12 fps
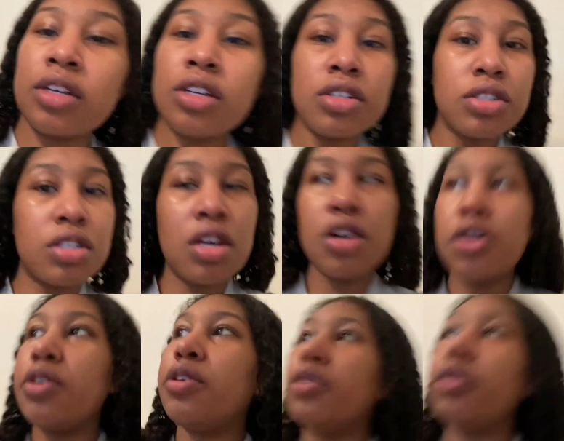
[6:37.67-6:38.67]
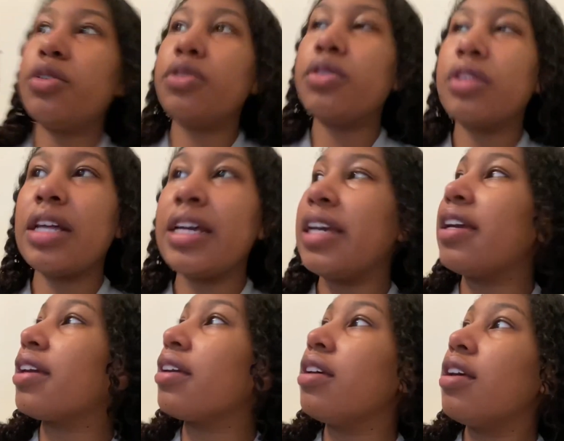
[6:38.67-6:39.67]
So,
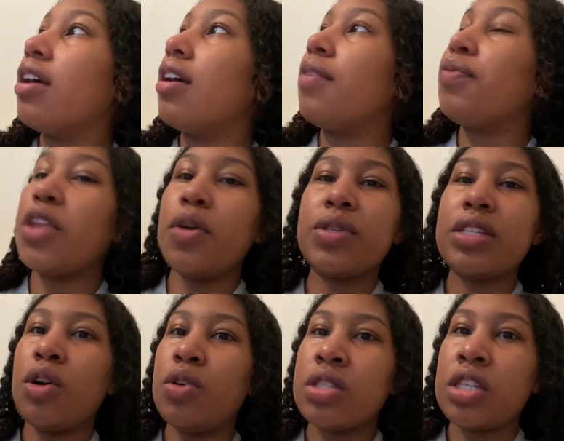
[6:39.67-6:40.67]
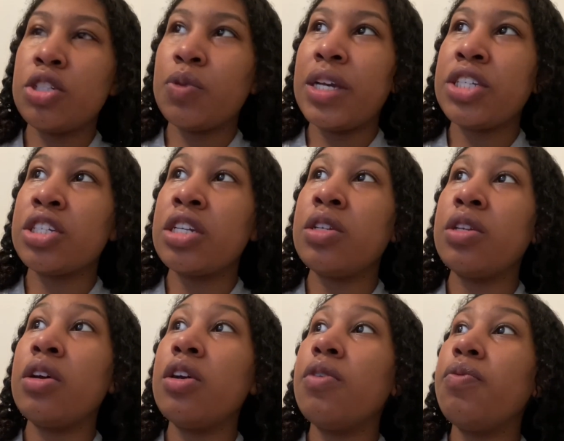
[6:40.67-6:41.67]
like, it was a whole situation.
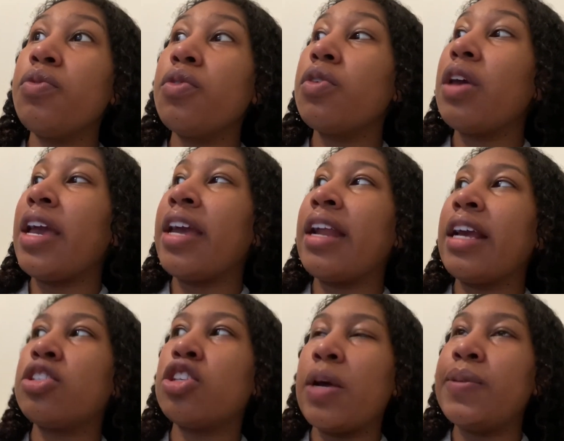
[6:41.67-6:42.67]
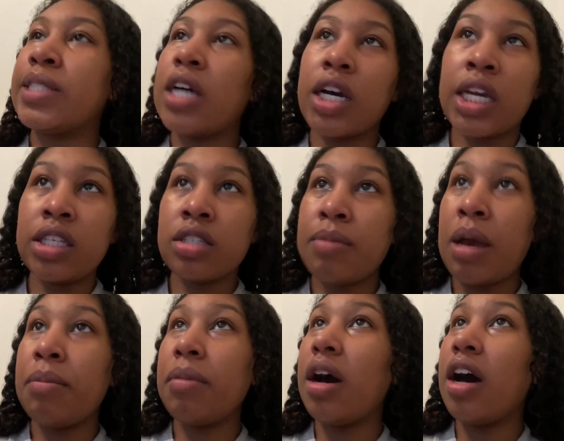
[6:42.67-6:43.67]
And I was talking to my
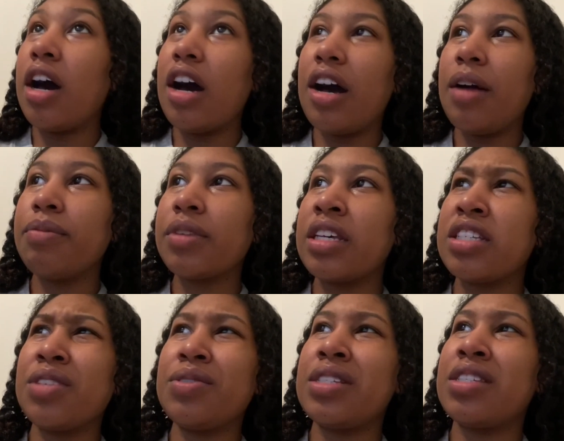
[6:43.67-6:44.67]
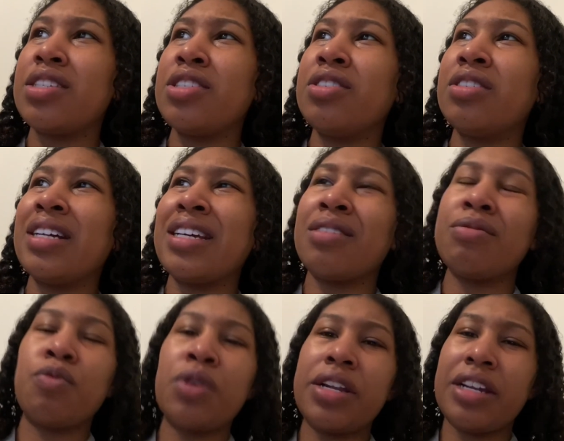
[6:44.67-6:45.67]
mom because it was still, like,
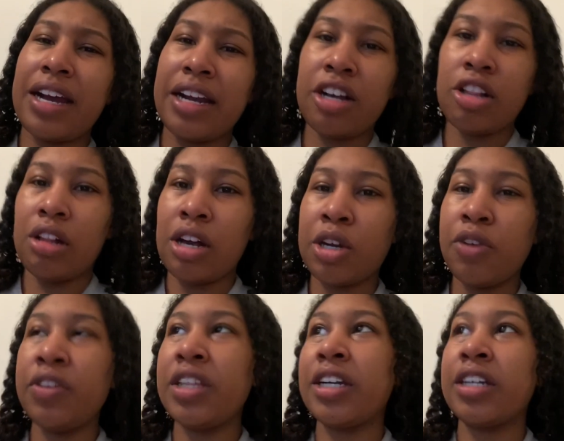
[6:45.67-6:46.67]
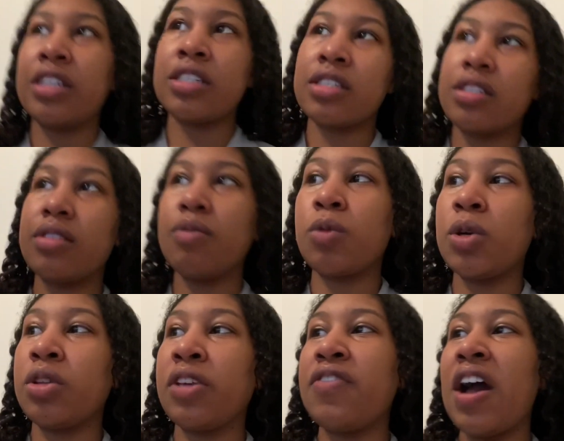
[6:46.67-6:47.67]
what, 9 o'clock over there because we're
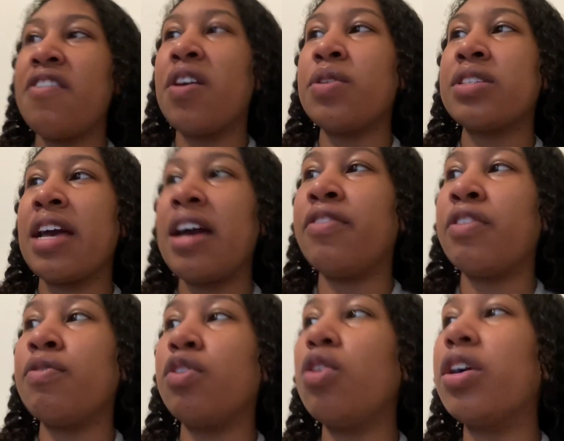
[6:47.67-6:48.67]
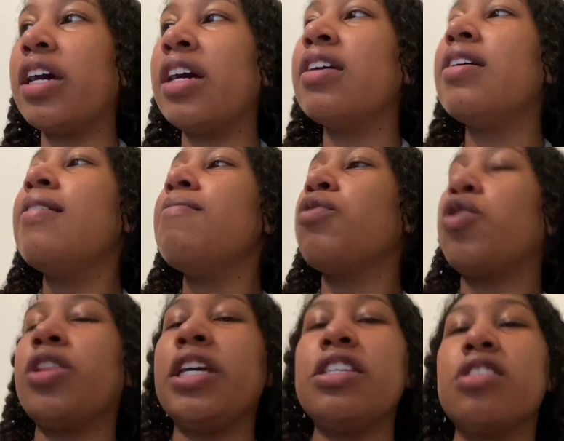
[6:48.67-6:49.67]
only 5 hours ahead from Florida
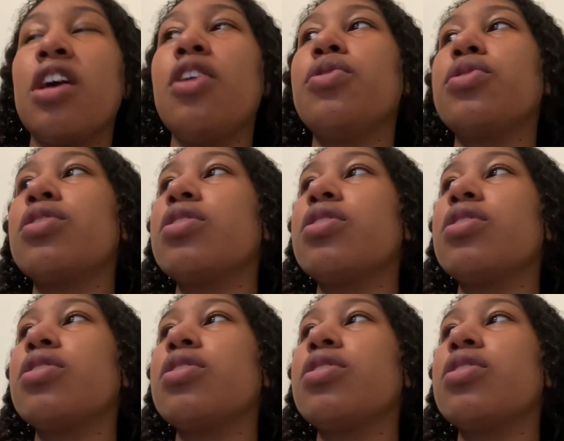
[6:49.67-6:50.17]
or the East Coast.